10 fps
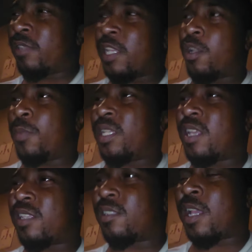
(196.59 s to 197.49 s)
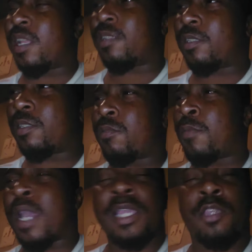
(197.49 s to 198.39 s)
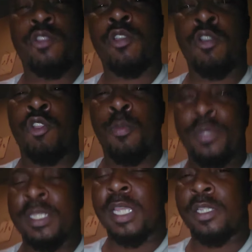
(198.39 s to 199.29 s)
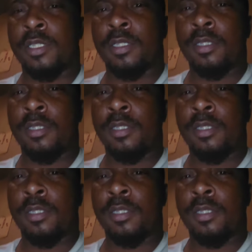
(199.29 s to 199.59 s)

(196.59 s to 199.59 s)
tell me that's not my control or possession.